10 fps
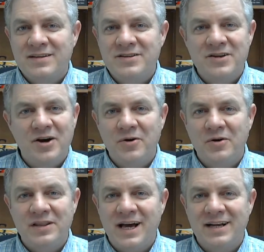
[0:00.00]
to
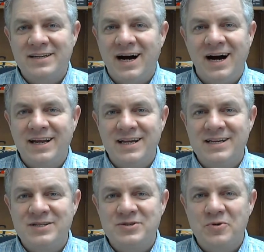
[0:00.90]
know that God
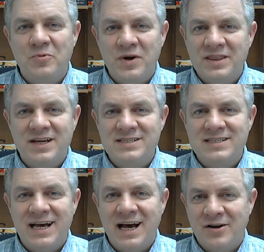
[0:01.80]
is with
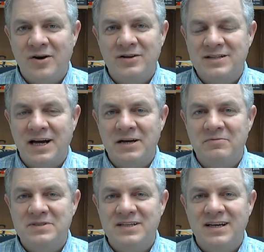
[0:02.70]
us at all
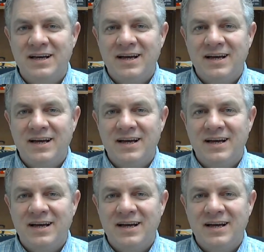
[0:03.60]
times.